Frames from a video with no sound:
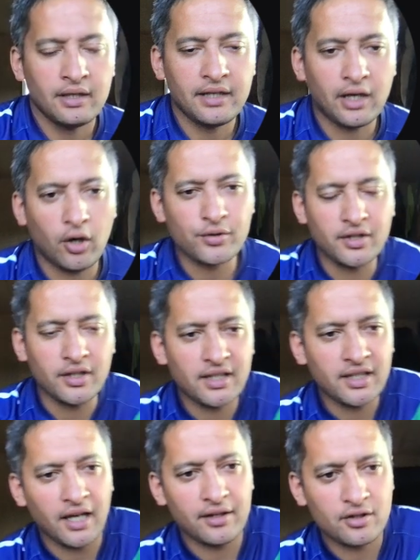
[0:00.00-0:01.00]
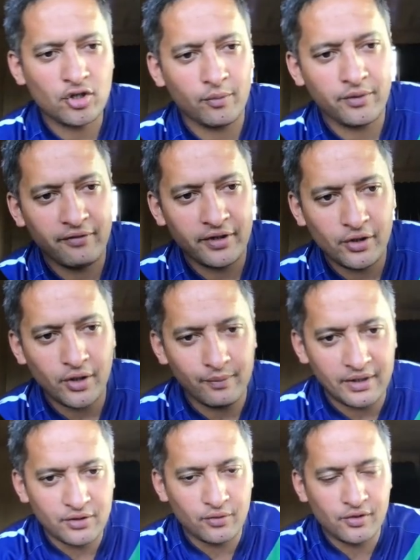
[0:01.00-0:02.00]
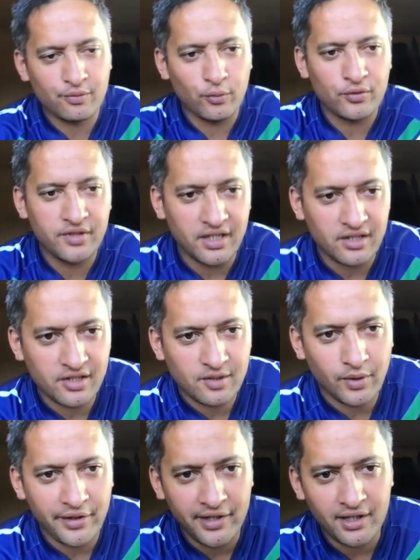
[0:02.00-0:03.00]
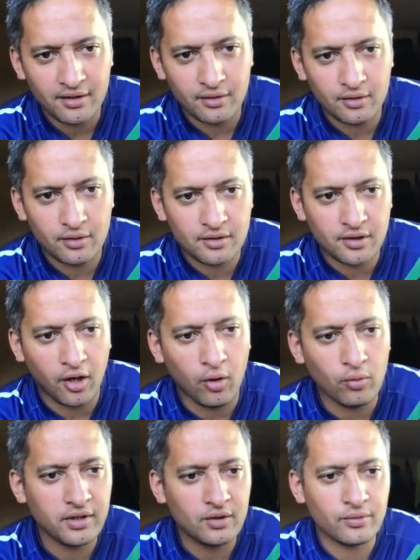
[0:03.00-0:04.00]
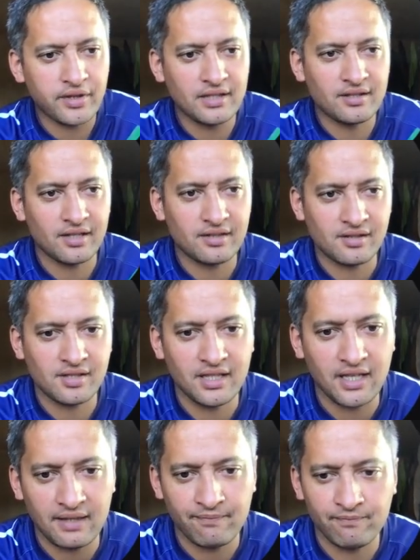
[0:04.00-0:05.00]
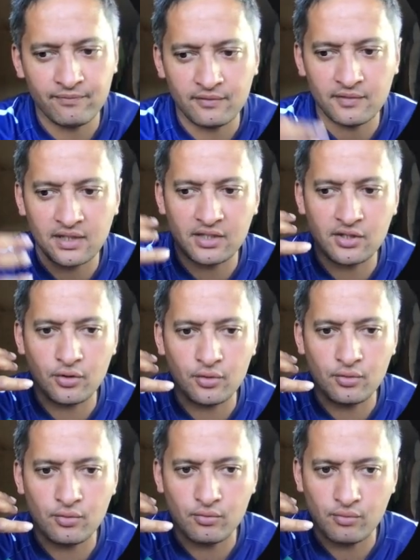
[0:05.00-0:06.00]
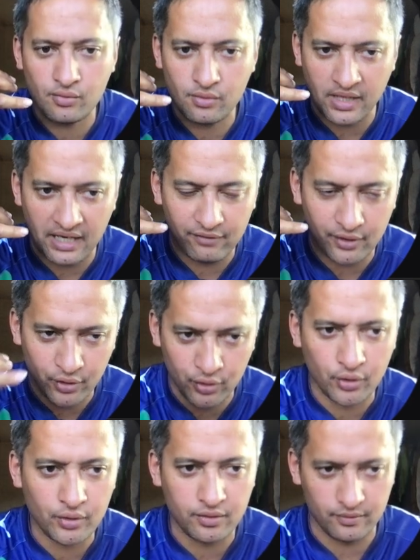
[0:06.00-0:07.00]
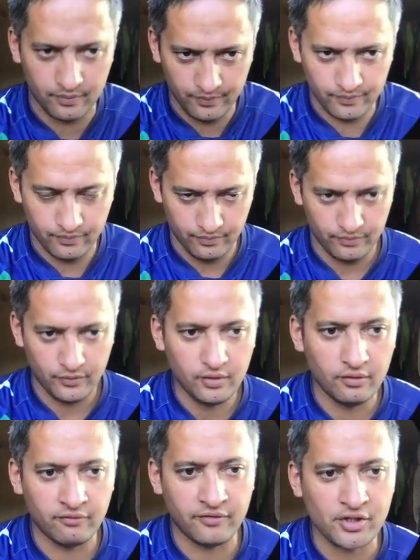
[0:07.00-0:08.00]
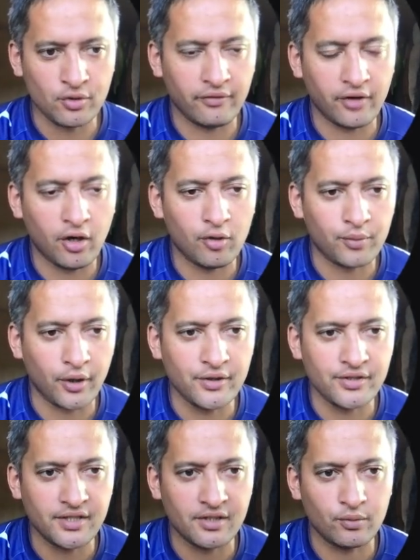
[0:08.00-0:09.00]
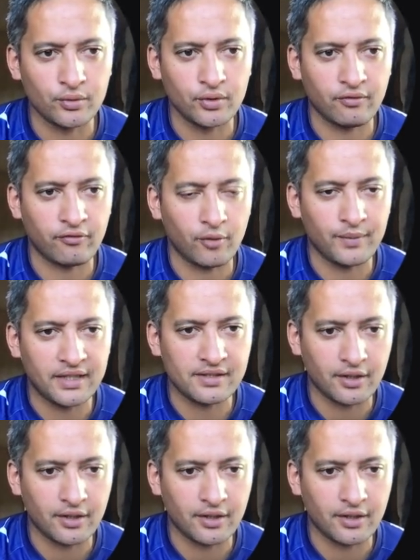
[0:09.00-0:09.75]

Now, I was going to chop the video up and do in small sections, but I think to hold the authenticity and get you have a good visual of the whole process, we'll do it from here.